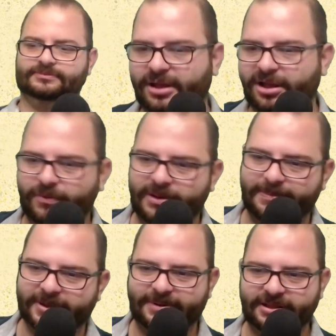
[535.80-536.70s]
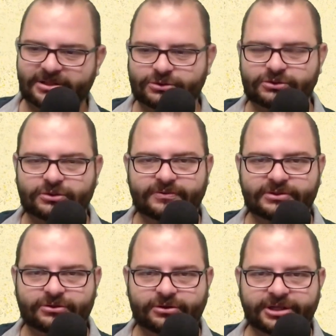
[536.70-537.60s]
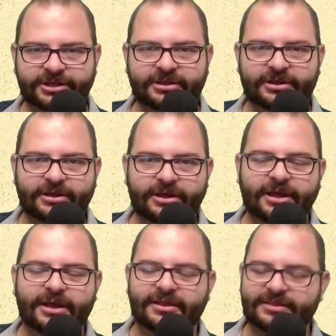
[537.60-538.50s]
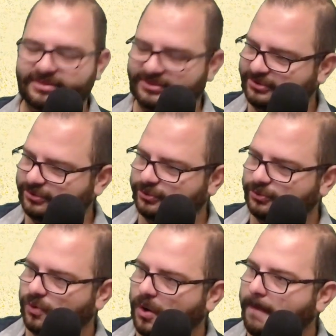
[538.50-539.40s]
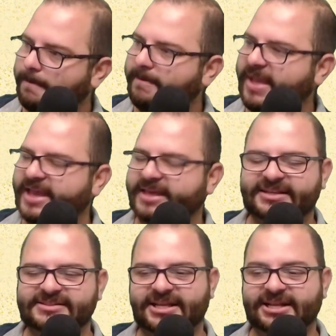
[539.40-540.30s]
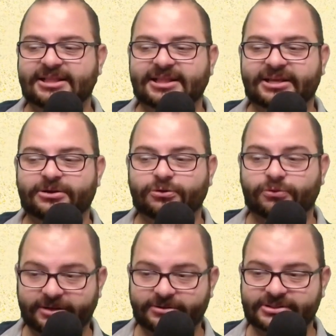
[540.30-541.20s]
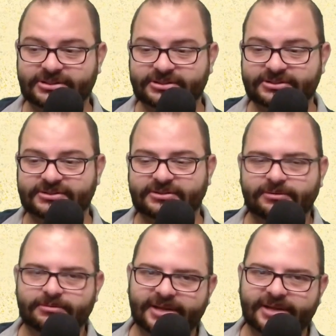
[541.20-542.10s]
We build upon the short sword of returning to make it aesthetically like Kratos' Blades of